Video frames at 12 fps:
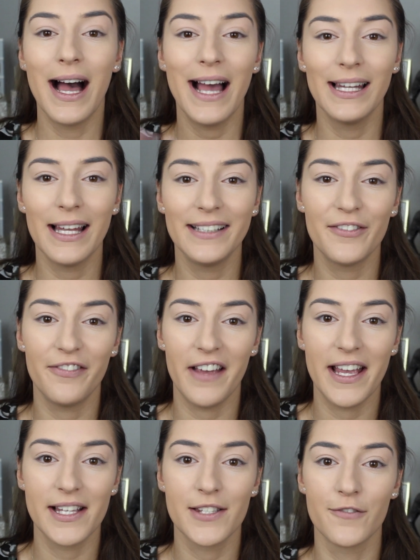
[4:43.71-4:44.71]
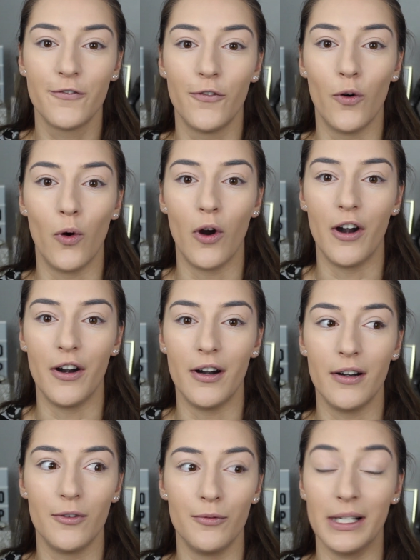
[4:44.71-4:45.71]
highlight the face
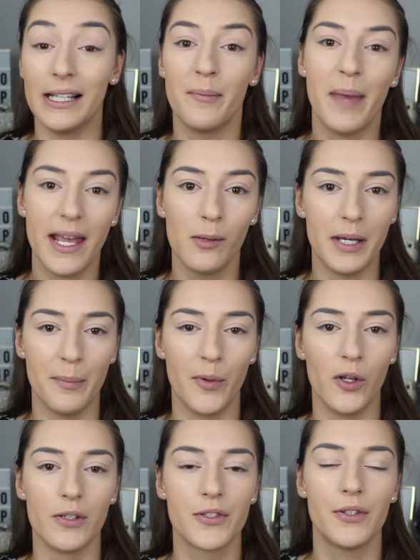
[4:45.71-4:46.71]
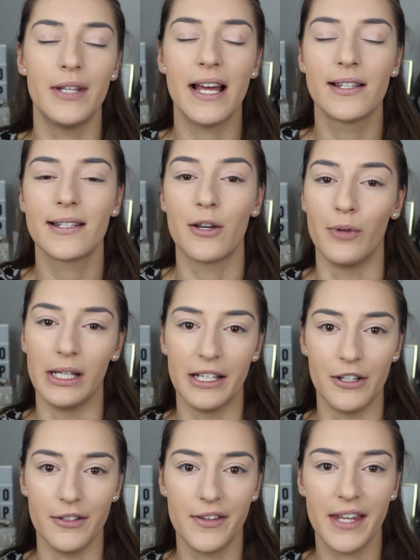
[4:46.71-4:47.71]
for really pale people, so that's a
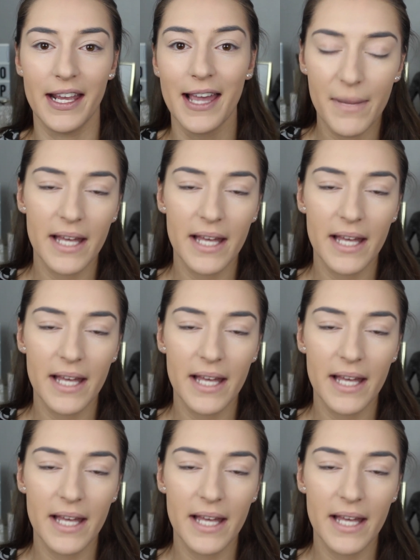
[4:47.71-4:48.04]
really good thing.